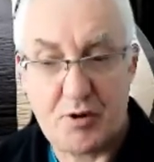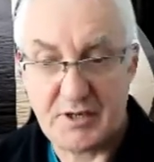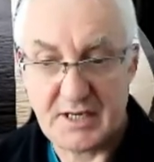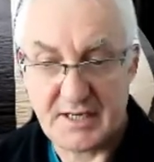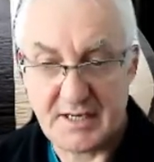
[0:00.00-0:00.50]

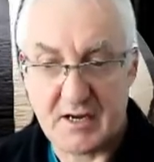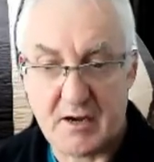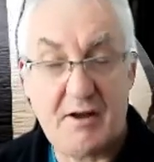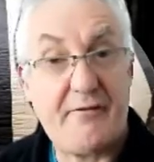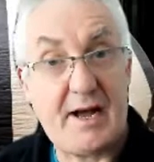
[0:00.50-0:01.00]
Processing
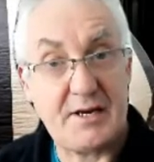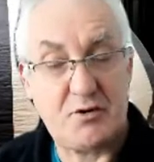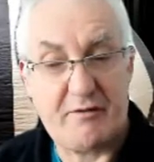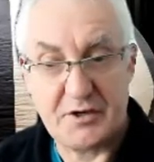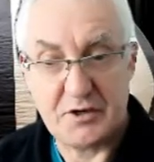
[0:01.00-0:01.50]
Guide for
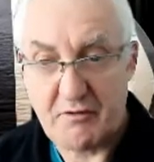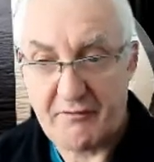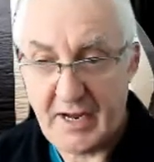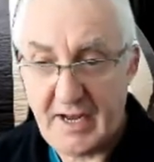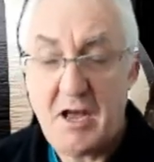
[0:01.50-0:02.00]

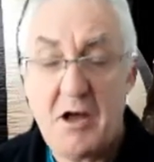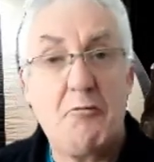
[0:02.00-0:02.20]
Astrophotography,